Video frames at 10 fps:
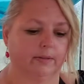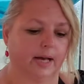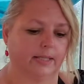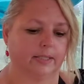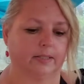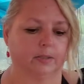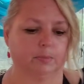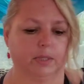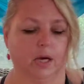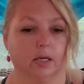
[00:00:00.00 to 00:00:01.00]
on the
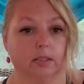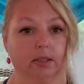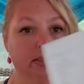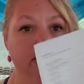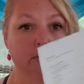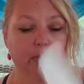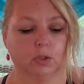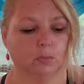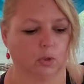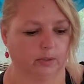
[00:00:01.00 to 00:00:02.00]
glasses because it is a little bit
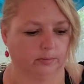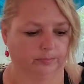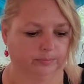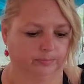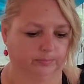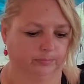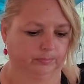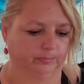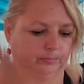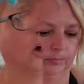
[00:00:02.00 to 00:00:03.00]
small.
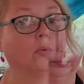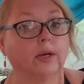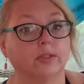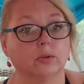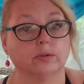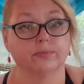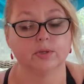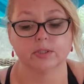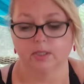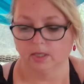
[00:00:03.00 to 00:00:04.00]
All right, so the
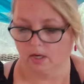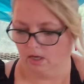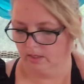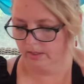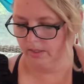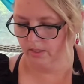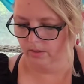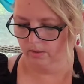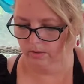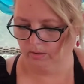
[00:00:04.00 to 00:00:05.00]
first thing on
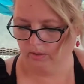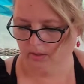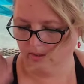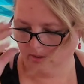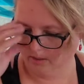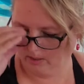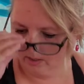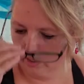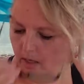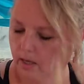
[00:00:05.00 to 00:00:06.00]
here
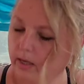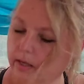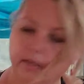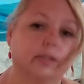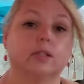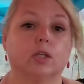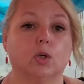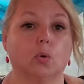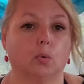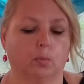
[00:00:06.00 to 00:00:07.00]
is
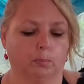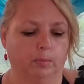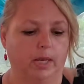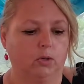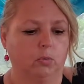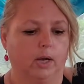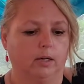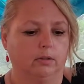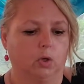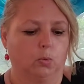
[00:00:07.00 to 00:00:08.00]
the
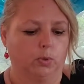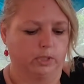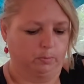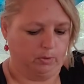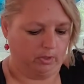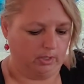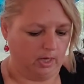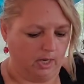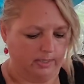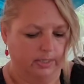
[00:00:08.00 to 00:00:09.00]
Madewell Whisper
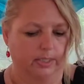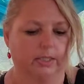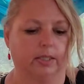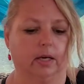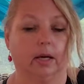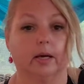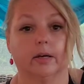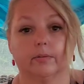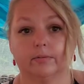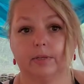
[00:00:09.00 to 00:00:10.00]
Cotton
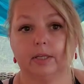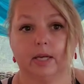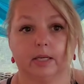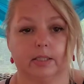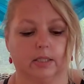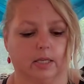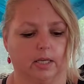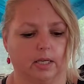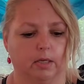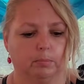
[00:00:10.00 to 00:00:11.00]
V-neck
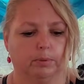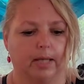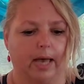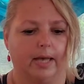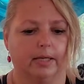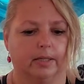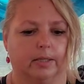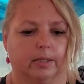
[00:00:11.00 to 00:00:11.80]
tee in black.